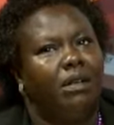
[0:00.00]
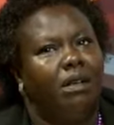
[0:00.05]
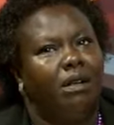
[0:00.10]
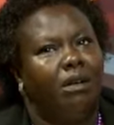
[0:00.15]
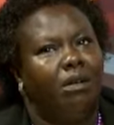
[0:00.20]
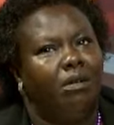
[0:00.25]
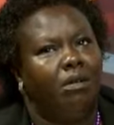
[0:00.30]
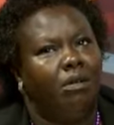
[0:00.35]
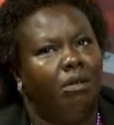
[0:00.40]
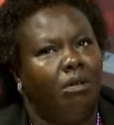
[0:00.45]

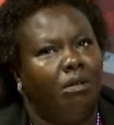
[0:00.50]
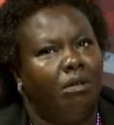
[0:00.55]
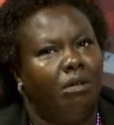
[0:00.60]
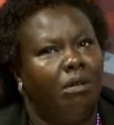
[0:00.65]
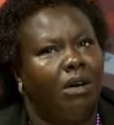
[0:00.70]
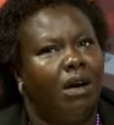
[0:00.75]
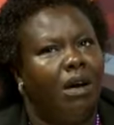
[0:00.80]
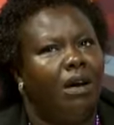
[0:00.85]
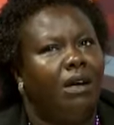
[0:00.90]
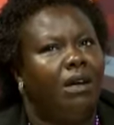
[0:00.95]
or
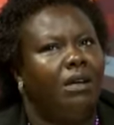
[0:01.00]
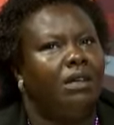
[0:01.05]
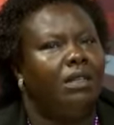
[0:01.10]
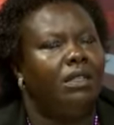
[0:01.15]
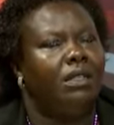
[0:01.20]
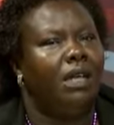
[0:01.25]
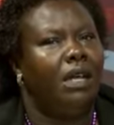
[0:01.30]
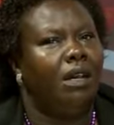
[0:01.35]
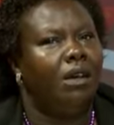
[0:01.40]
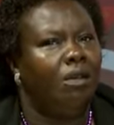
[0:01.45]

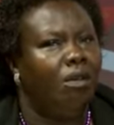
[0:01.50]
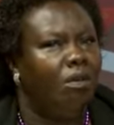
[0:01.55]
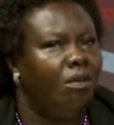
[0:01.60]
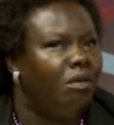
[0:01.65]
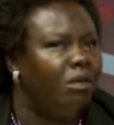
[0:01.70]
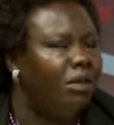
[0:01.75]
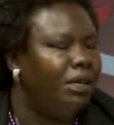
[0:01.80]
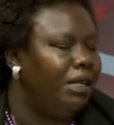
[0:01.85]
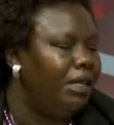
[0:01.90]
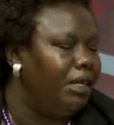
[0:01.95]
the law
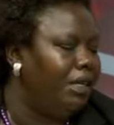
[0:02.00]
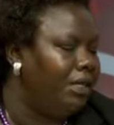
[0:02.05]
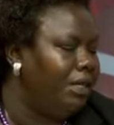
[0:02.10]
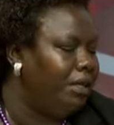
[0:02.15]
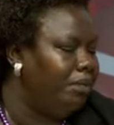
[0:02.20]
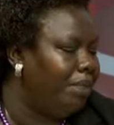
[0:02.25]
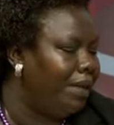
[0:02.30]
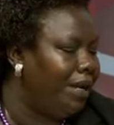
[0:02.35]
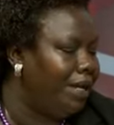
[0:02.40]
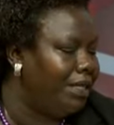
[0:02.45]
in
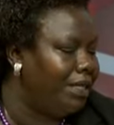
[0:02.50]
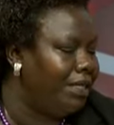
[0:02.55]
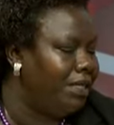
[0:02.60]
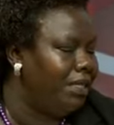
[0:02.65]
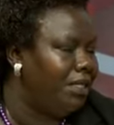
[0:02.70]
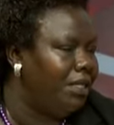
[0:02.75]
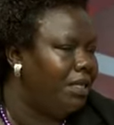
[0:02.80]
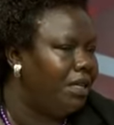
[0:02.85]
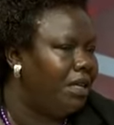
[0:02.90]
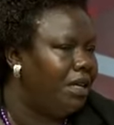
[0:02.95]

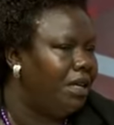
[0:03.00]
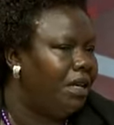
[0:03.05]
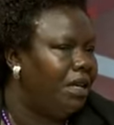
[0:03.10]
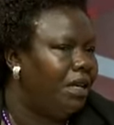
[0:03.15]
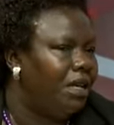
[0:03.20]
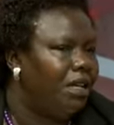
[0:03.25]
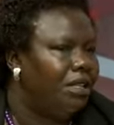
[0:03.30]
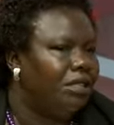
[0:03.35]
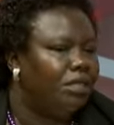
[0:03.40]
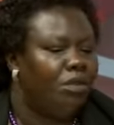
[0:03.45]
place.
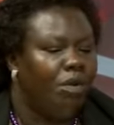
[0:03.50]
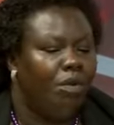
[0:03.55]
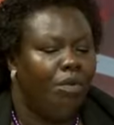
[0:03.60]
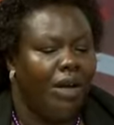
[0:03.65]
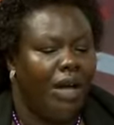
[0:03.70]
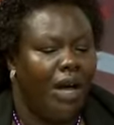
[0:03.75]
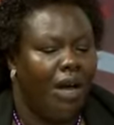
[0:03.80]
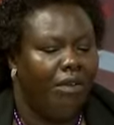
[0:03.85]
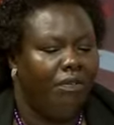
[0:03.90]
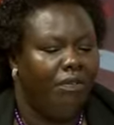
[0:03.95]
So we
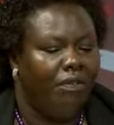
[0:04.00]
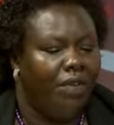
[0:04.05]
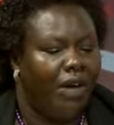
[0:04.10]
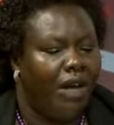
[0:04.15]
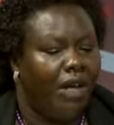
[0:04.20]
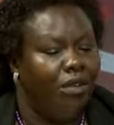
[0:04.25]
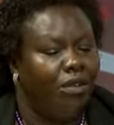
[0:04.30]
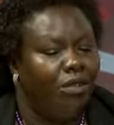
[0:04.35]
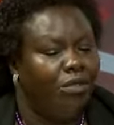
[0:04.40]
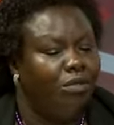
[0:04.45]
have
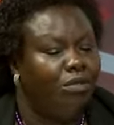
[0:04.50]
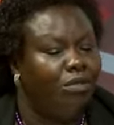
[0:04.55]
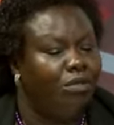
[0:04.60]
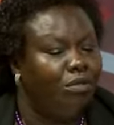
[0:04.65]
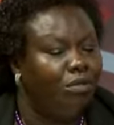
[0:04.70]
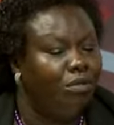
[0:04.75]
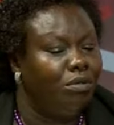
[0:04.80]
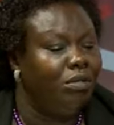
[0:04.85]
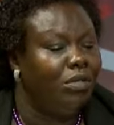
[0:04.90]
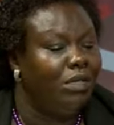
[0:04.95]
a lot to
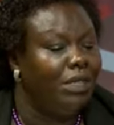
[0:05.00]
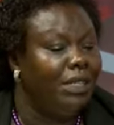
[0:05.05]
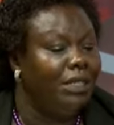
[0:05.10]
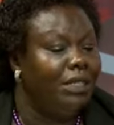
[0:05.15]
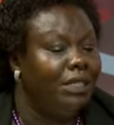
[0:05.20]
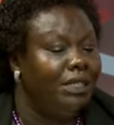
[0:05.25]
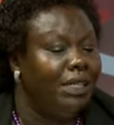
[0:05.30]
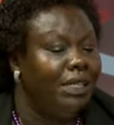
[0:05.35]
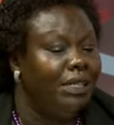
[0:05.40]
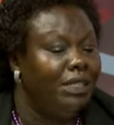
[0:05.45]
do in
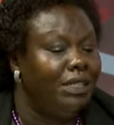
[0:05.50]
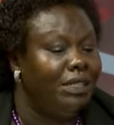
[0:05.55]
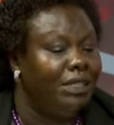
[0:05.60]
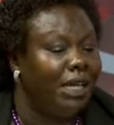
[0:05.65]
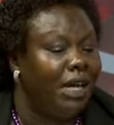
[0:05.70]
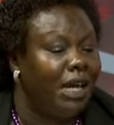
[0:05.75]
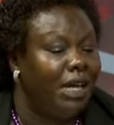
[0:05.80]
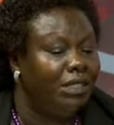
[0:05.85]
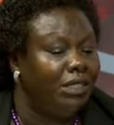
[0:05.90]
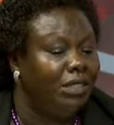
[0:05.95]
changing
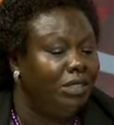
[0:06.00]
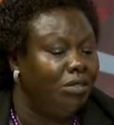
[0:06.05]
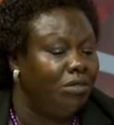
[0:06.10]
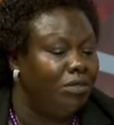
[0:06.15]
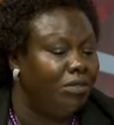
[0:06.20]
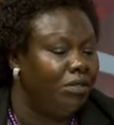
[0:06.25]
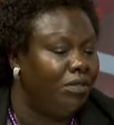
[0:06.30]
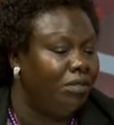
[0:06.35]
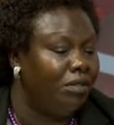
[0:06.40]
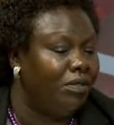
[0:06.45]
the
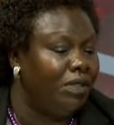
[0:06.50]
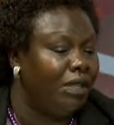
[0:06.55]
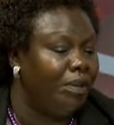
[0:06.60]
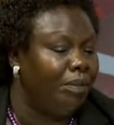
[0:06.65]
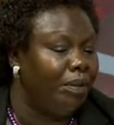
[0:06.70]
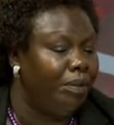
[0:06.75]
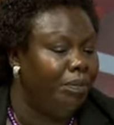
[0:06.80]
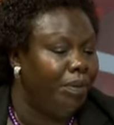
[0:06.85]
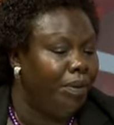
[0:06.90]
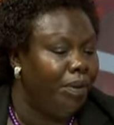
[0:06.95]
attitudes of the
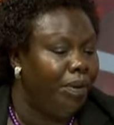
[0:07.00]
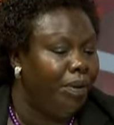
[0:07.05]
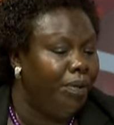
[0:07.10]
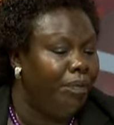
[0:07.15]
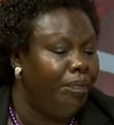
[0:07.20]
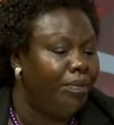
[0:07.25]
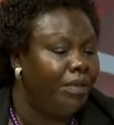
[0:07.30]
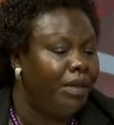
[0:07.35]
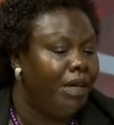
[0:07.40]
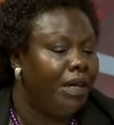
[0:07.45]
people.
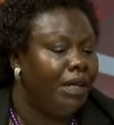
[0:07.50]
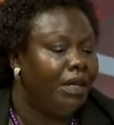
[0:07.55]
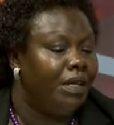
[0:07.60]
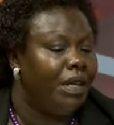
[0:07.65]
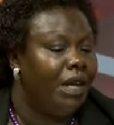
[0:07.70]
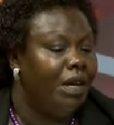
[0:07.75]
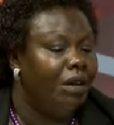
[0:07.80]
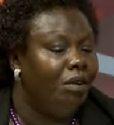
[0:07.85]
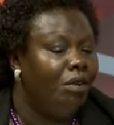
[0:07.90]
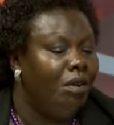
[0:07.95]

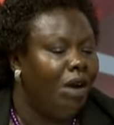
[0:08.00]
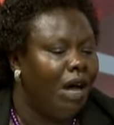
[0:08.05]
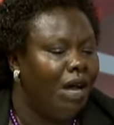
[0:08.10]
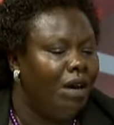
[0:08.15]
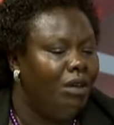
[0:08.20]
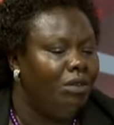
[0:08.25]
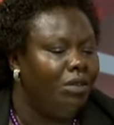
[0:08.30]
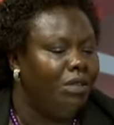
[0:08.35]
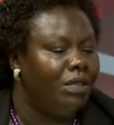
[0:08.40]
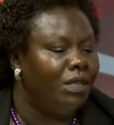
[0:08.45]
The law
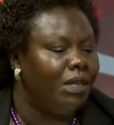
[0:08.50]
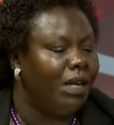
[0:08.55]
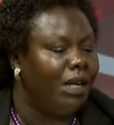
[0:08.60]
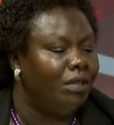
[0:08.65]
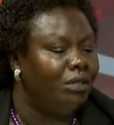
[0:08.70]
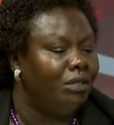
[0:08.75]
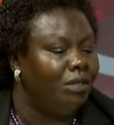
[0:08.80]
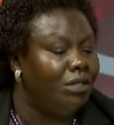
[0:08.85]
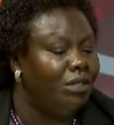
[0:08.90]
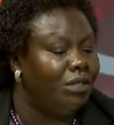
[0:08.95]
alone
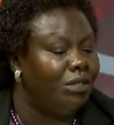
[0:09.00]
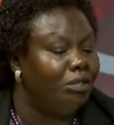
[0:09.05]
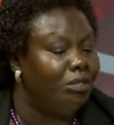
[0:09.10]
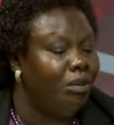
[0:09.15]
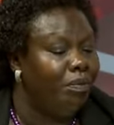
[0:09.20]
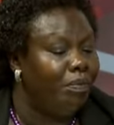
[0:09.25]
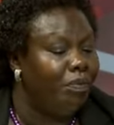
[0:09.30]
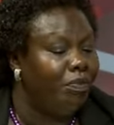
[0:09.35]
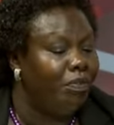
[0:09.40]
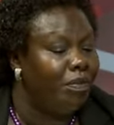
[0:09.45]
cannot
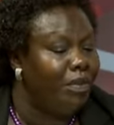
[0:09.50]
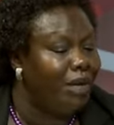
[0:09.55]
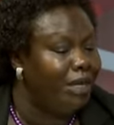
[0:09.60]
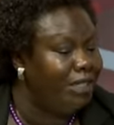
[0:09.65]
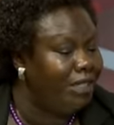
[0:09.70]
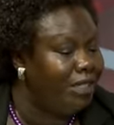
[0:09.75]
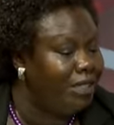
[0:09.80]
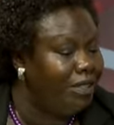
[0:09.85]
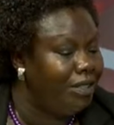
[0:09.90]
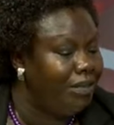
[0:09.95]
stop female
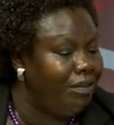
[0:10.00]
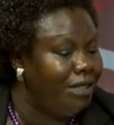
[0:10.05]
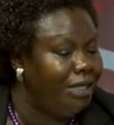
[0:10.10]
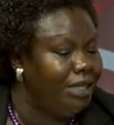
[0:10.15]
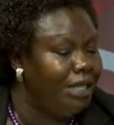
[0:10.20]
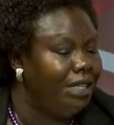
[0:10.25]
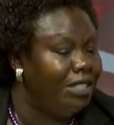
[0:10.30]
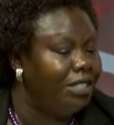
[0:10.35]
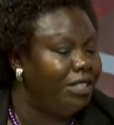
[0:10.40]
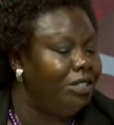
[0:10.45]
genital
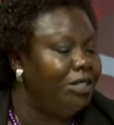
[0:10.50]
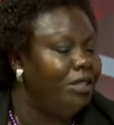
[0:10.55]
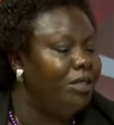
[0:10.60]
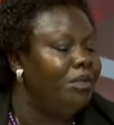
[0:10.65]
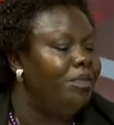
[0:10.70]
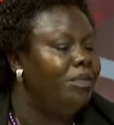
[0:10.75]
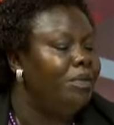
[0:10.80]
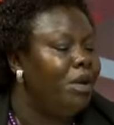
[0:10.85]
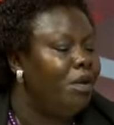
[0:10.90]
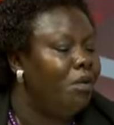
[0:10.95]
mutilation.
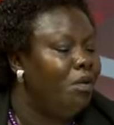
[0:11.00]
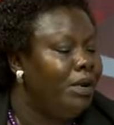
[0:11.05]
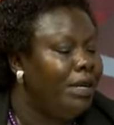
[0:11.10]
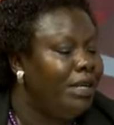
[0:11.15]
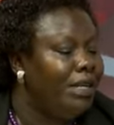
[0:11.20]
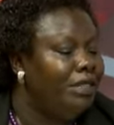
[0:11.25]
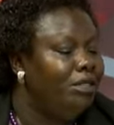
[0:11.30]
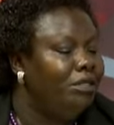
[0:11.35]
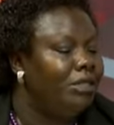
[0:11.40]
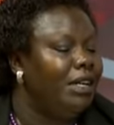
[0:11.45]
We
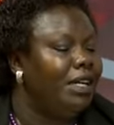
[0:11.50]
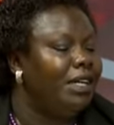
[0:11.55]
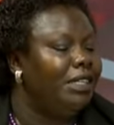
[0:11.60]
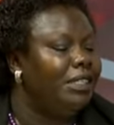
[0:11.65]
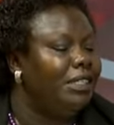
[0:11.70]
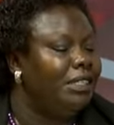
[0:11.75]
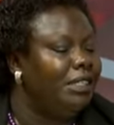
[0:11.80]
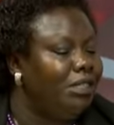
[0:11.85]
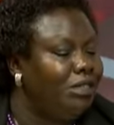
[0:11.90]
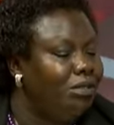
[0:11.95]
need to
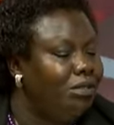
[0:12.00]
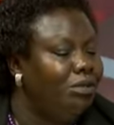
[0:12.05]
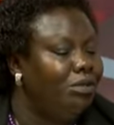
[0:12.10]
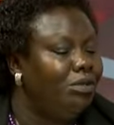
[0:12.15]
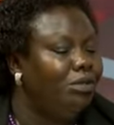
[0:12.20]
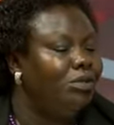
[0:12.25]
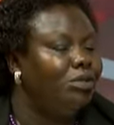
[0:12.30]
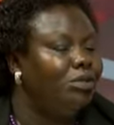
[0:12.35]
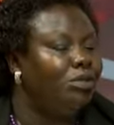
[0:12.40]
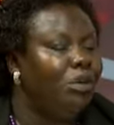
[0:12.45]
continue
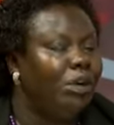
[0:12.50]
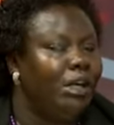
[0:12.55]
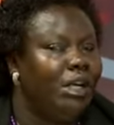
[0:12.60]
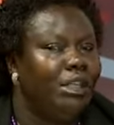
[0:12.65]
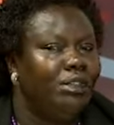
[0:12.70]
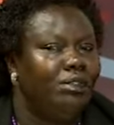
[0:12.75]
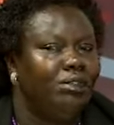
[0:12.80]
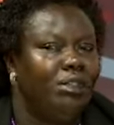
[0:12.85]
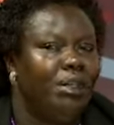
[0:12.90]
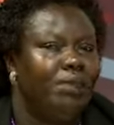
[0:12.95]

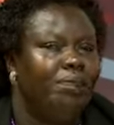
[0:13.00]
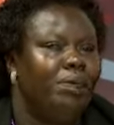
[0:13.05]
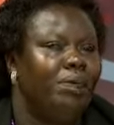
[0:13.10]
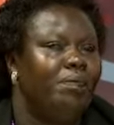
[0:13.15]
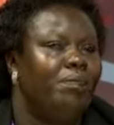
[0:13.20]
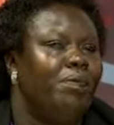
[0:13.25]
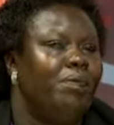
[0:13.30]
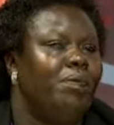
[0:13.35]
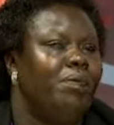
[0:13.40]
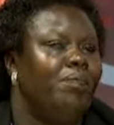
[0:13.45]
talking to the
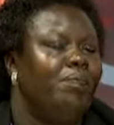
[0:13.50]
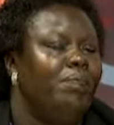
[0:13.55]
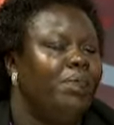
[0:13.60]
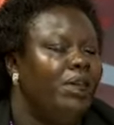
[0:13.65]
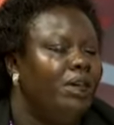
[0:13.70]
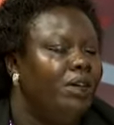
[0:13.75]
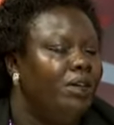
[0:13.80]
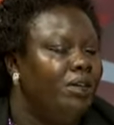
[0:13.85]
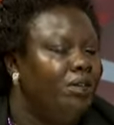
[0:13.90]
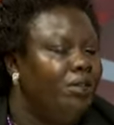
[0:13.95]
people
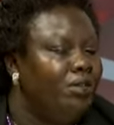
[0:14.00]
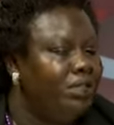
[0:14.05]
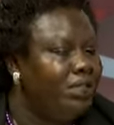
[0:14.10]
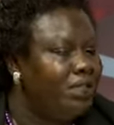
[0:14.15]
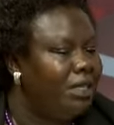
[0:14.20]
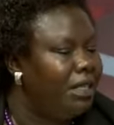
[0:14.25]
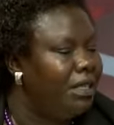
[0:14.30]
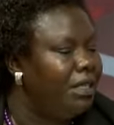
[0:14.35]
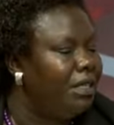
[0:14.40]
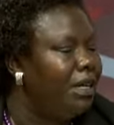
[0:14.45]

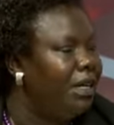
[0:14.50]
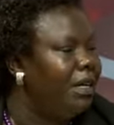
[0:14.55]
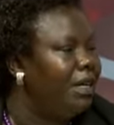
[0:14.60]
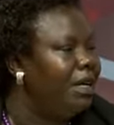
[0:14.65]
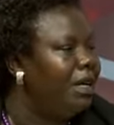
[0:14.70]
using the